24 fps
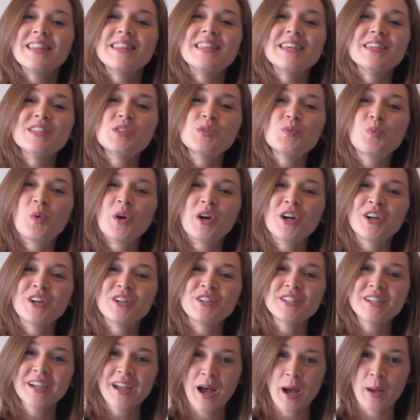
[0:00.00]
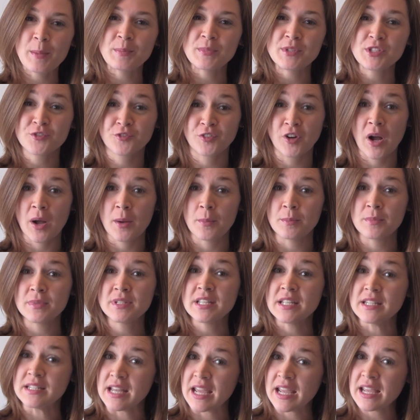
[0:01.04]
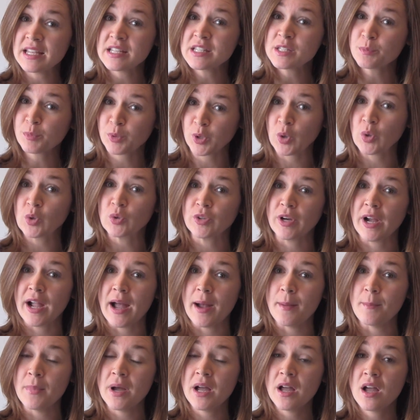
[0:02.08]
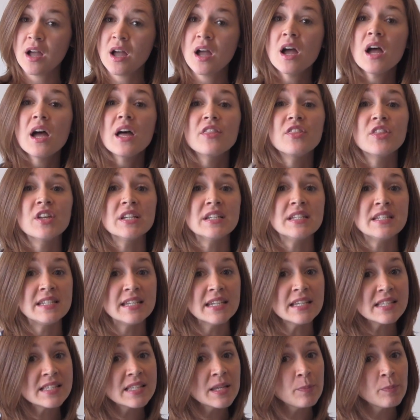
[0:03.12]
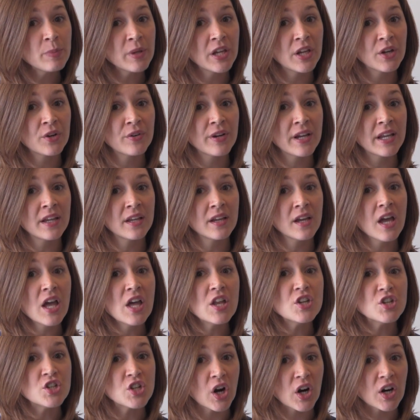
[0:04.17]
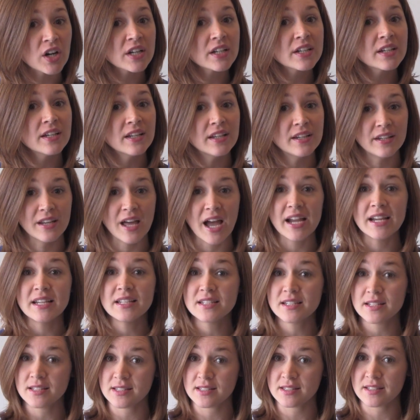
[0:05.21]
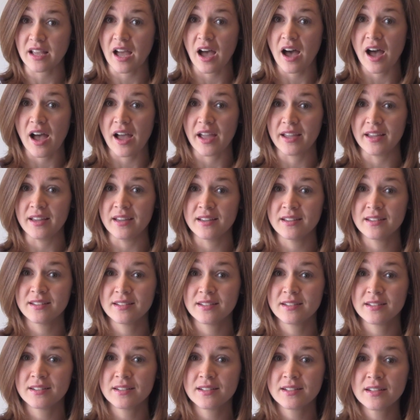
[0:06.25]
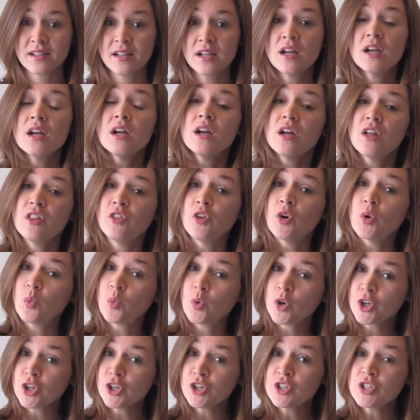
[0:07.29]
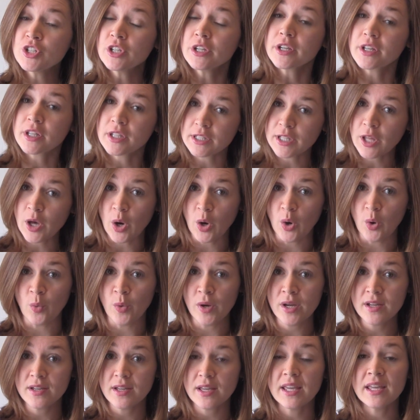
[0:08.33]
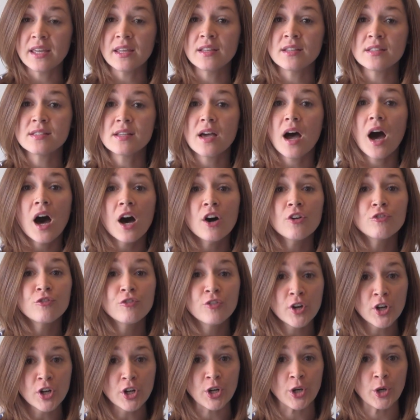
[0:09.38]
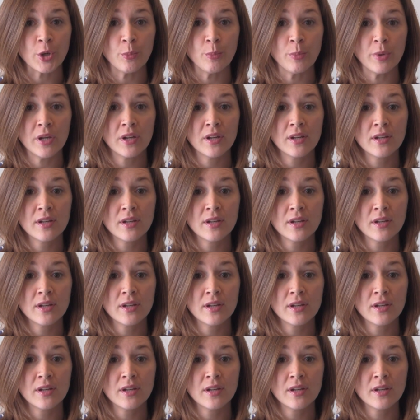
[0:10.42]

This word comes from today's program, The Disappearing Dark Night Sky. The word glow is a verb.